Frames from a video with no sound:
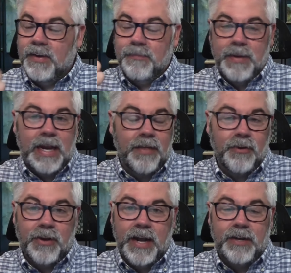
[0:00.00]
being out there
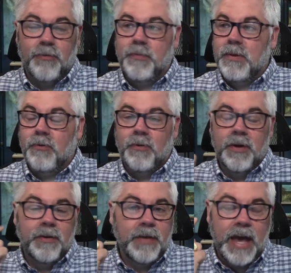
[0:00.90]
connecting with people,
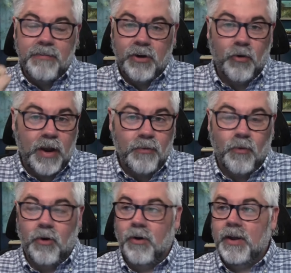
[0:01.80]
having great
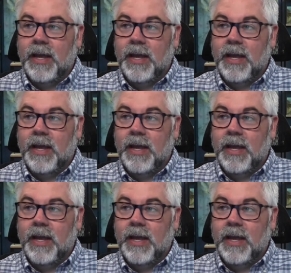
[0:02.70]
work,